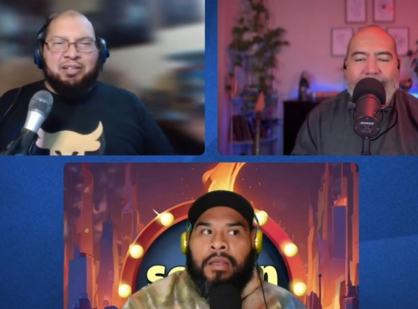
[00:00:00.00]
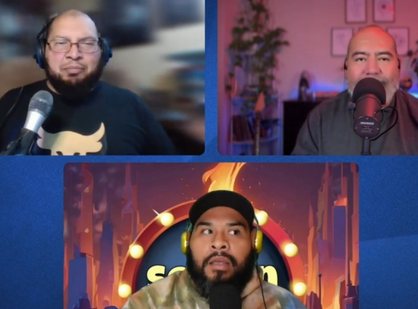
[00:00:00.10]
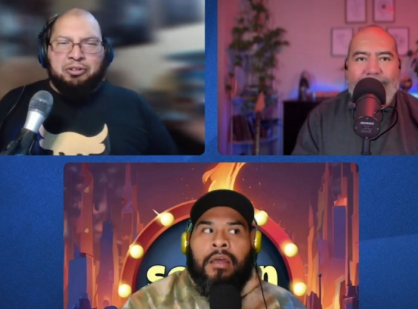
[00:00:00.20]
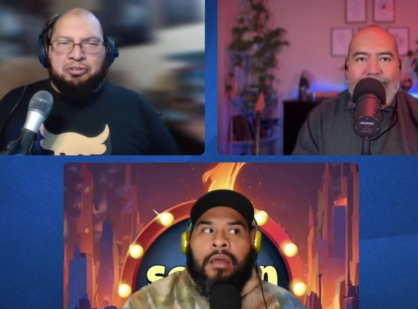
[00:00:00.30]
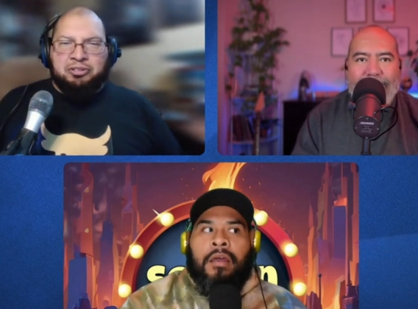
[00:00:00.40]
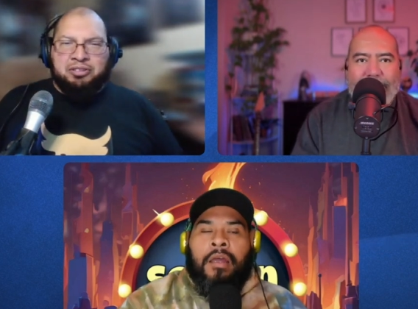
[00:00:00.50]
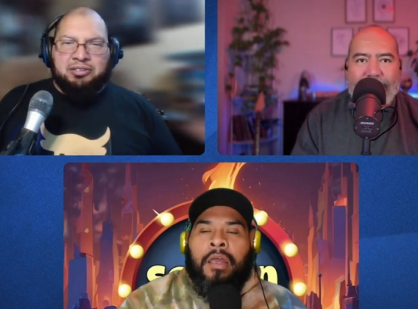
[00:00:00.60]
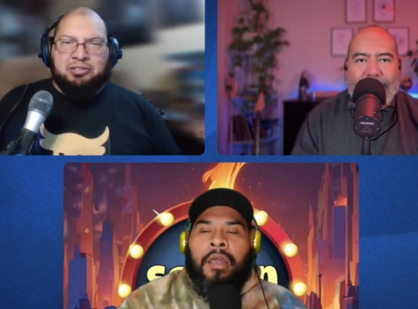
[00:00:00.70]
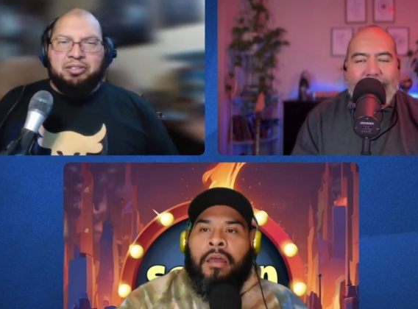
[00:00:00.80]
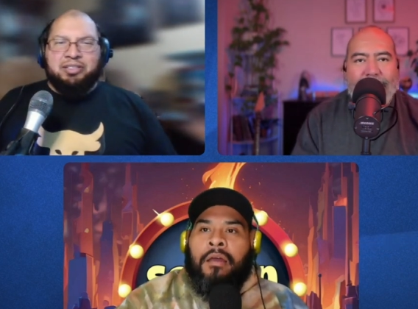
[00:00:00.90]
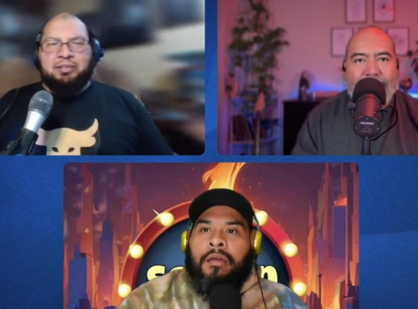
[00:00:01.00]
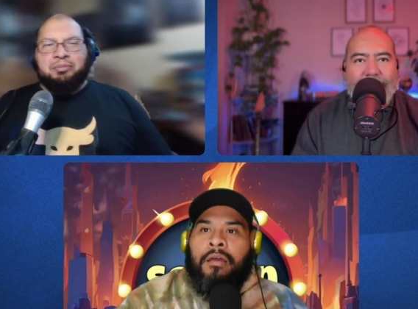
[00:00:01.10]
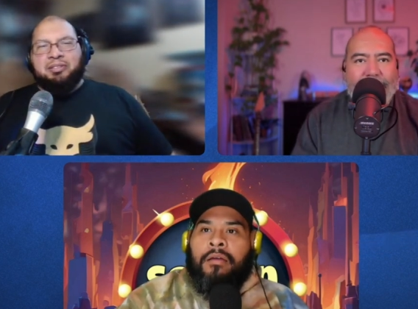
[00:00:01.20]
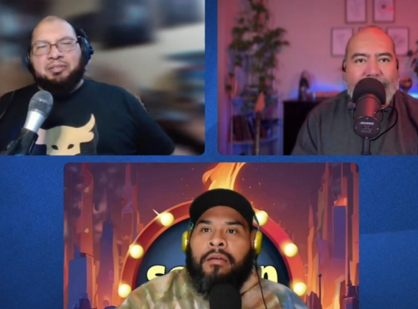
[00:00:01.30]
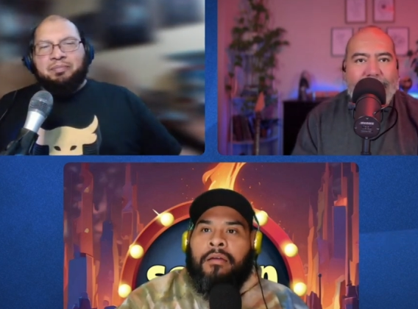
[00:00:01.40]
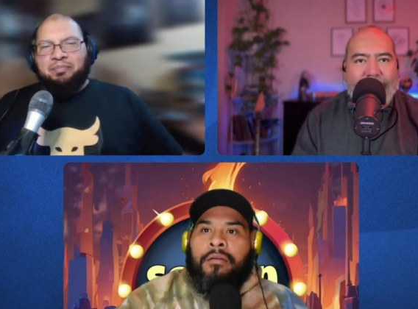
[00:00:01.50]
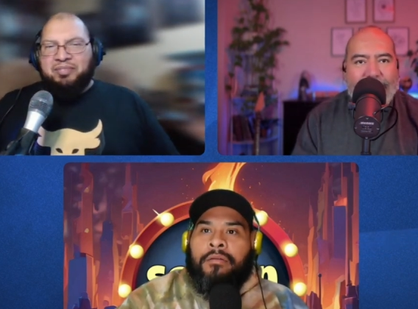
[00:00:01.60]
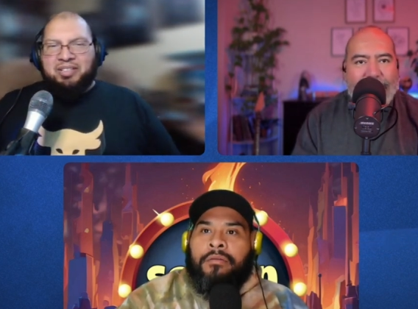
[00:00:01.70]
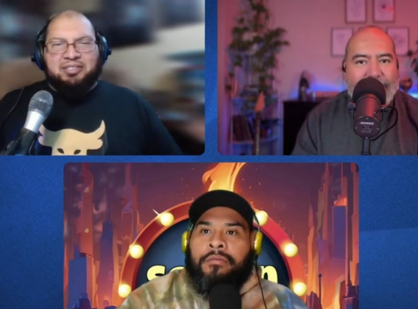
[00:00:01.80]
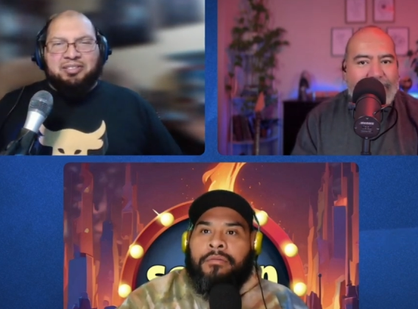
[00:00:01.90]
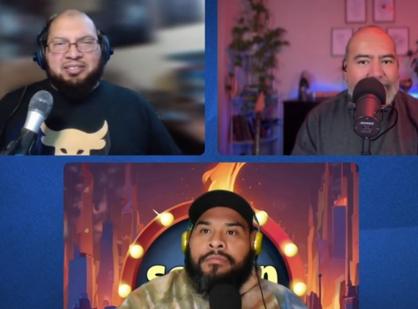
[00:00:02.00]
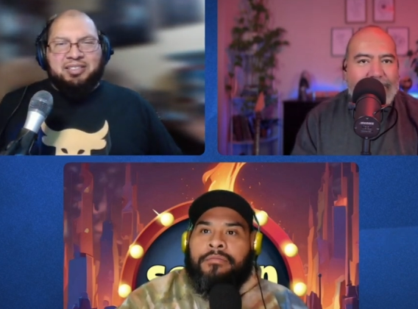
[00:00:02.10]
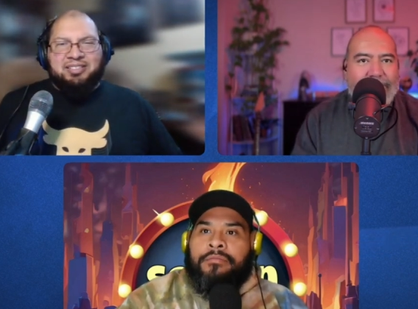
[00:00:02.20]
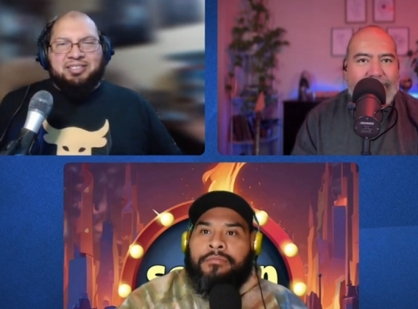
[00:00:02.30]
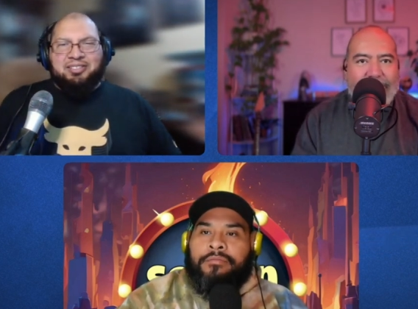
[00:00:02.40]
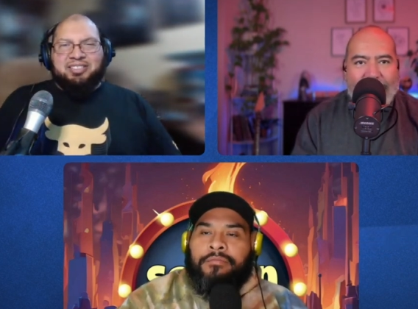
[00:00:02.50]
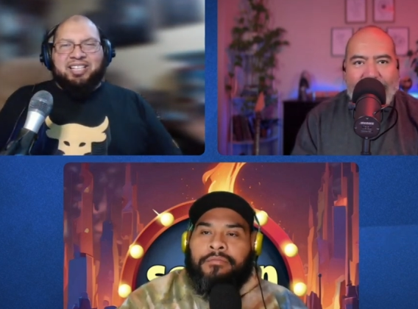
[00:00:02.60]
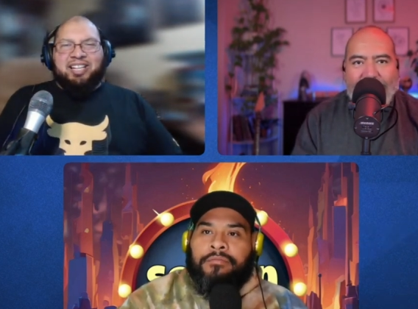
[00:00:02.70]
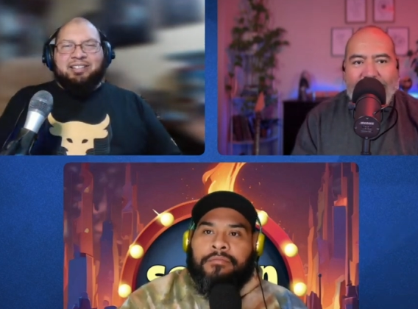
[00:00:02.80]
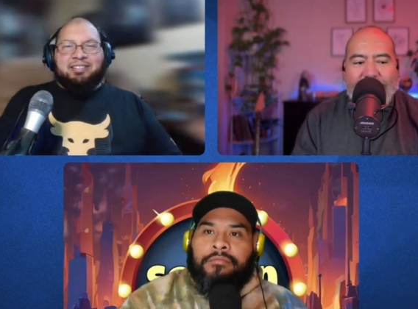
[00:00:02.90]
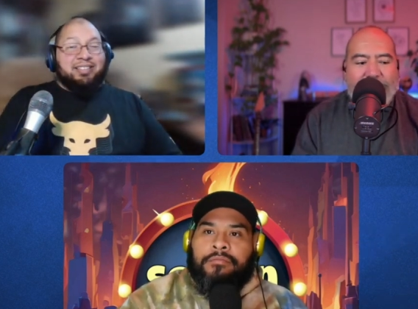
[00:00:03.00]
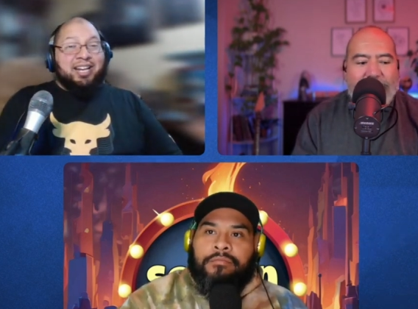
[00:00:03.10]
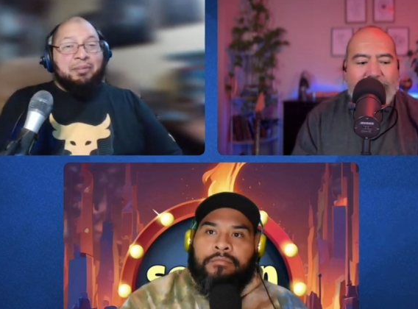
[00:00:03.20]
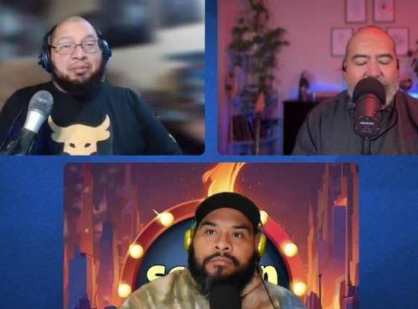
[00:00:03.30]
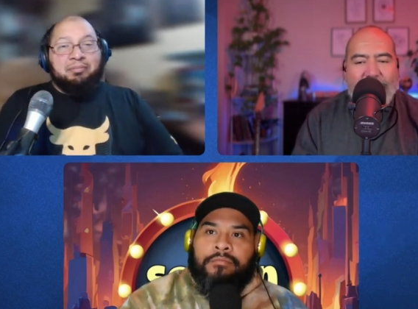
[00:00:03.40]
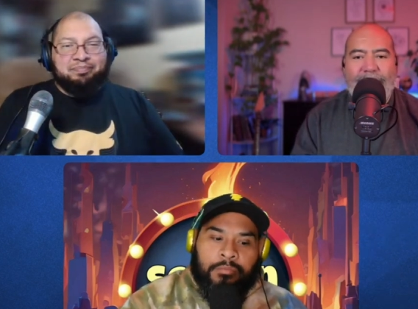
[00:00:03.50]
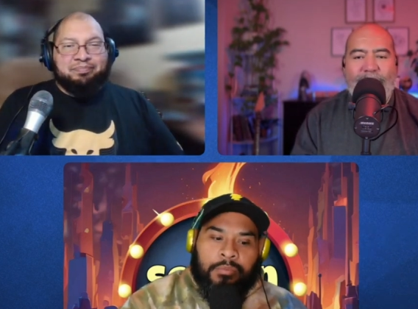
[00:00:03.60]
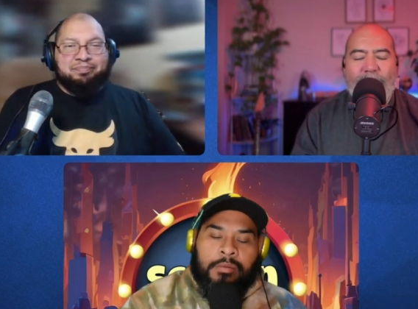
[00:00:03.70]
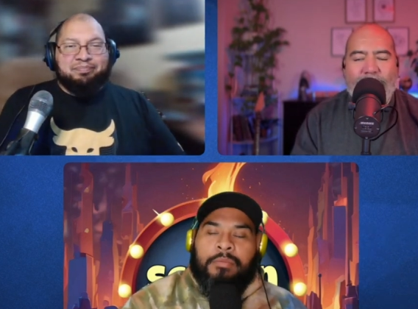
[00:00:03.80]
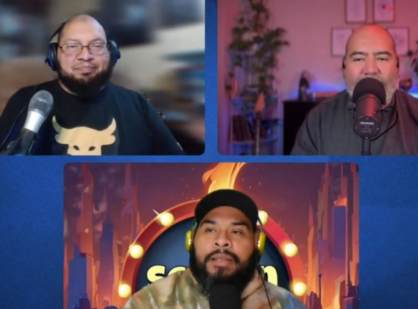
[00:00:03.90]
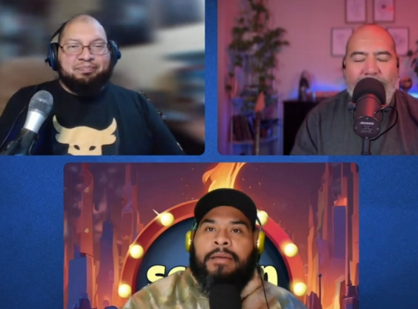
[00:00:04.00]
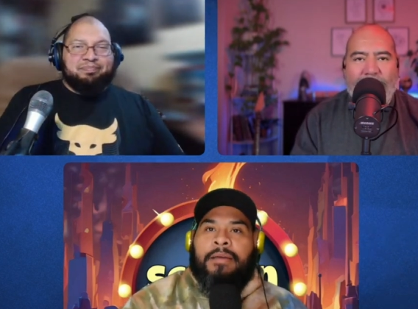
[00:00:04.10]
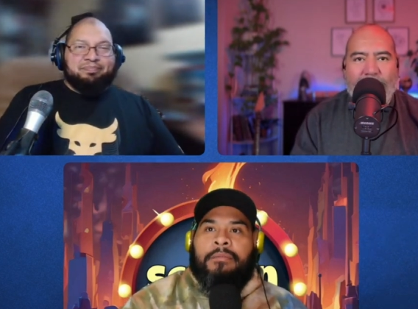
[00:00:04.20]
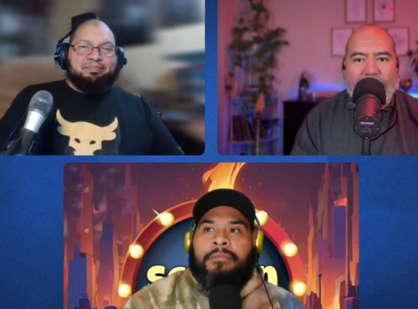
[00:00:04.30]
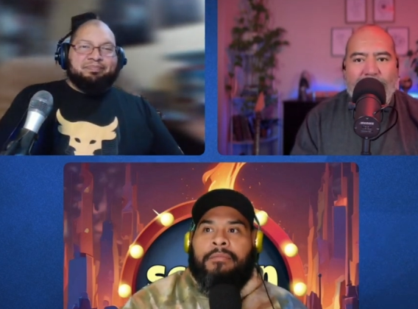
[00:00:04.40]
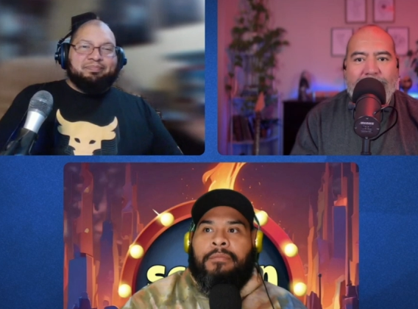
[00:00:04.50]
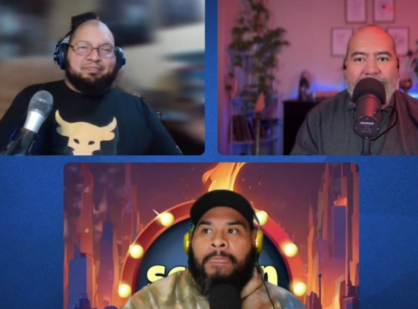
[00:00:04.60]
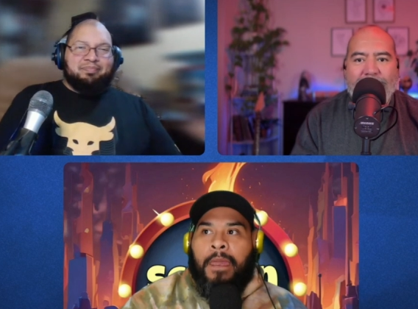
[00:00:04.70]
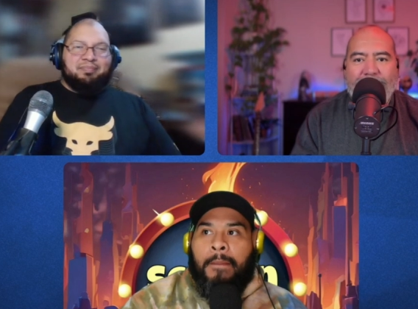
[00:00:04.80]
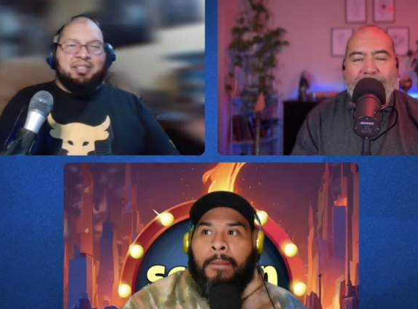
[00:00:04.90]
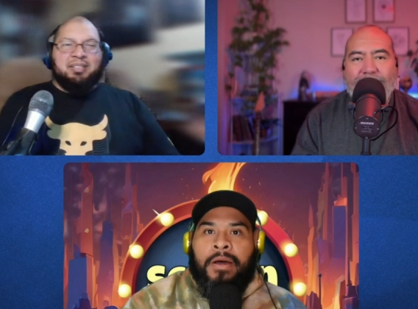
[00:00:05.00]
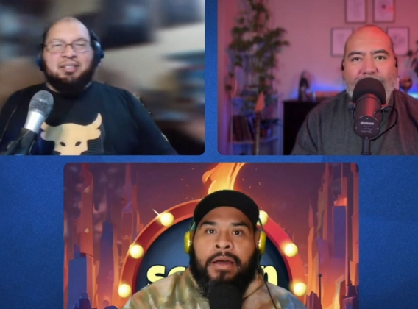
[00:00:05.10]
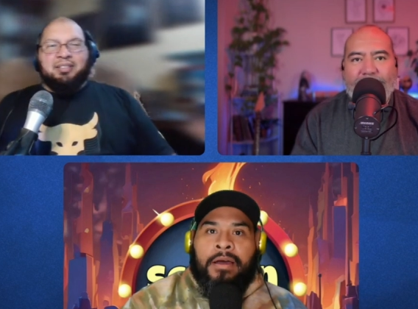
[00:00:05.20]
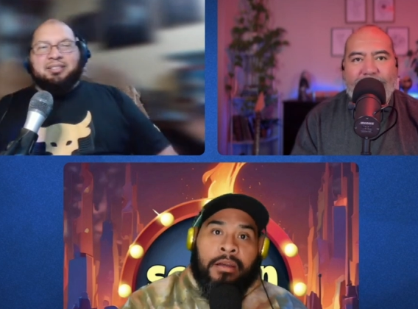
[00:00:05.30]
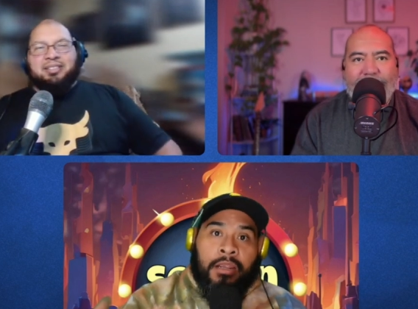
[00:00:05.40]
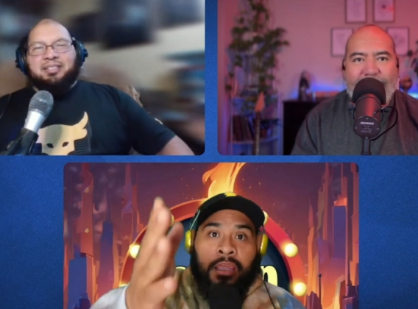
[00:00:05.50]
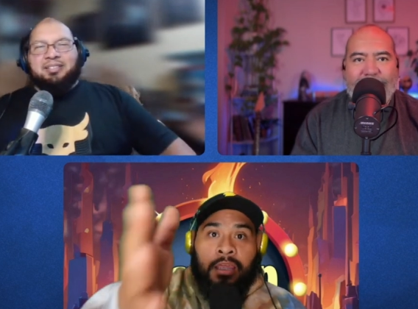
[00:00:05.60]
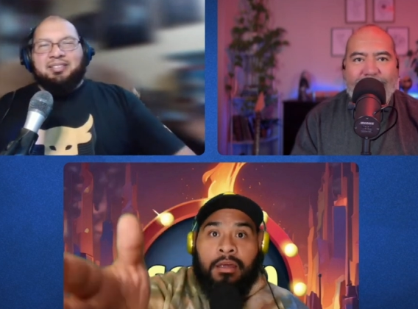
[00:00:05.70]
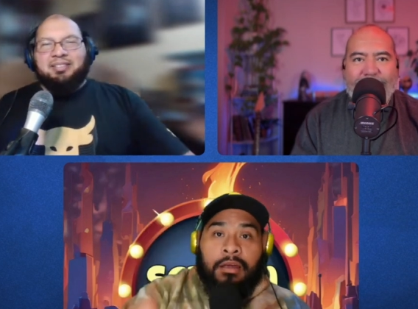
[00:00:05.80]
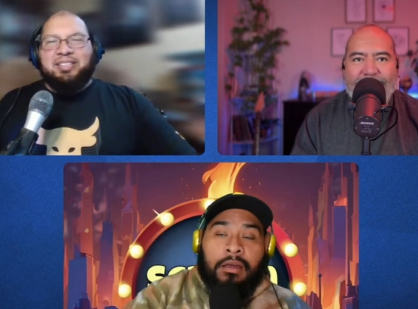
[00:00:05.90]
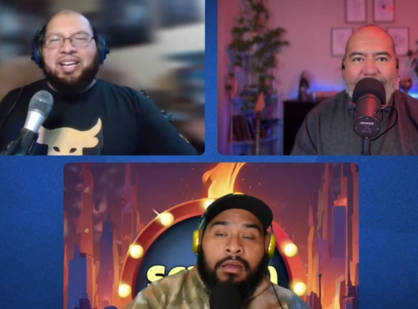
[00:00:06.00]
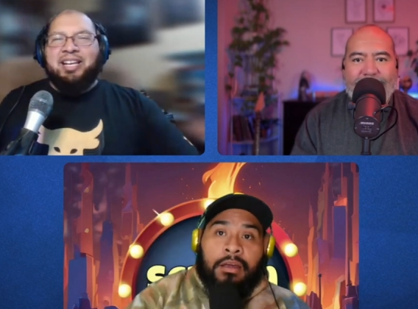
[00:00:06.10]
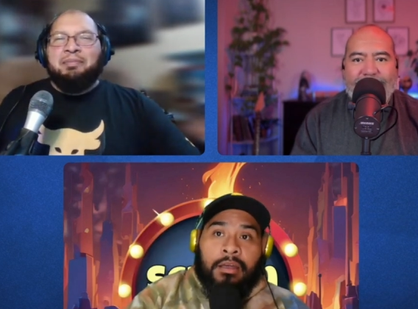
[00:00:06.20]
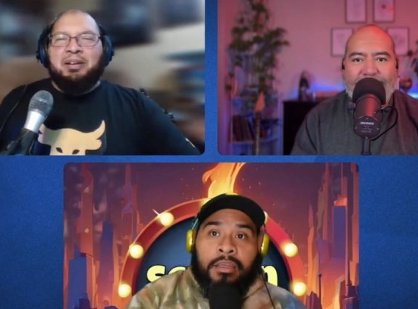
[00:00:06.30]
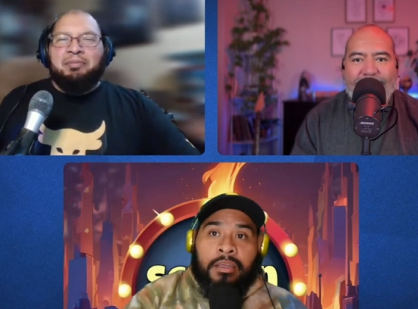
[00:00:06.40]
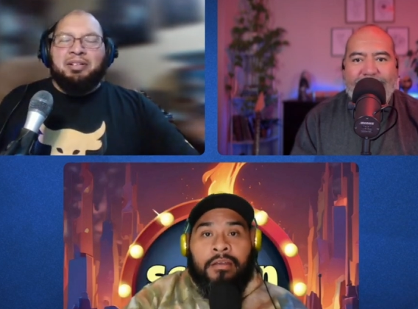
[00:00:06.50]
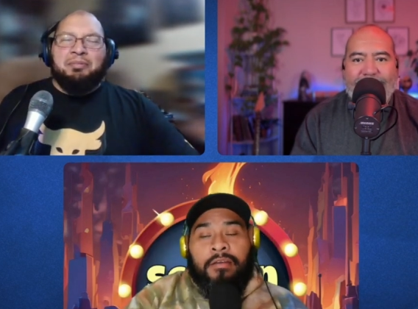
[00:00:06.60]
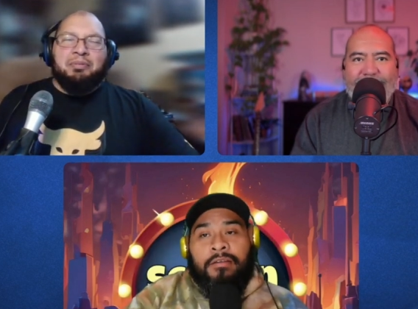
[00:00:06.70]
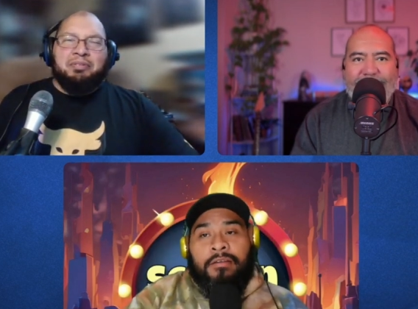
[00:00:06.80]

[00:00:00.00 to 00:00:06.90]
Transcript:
Speaker 1: that uh, Beetlejuice three times. It's it's it's you say it, it's gonna happen.
Speaker 2: Probably, it's gonna
Speaker 1: happen.
Speaker 2: But it's
Speaker 1: Candyman, really. But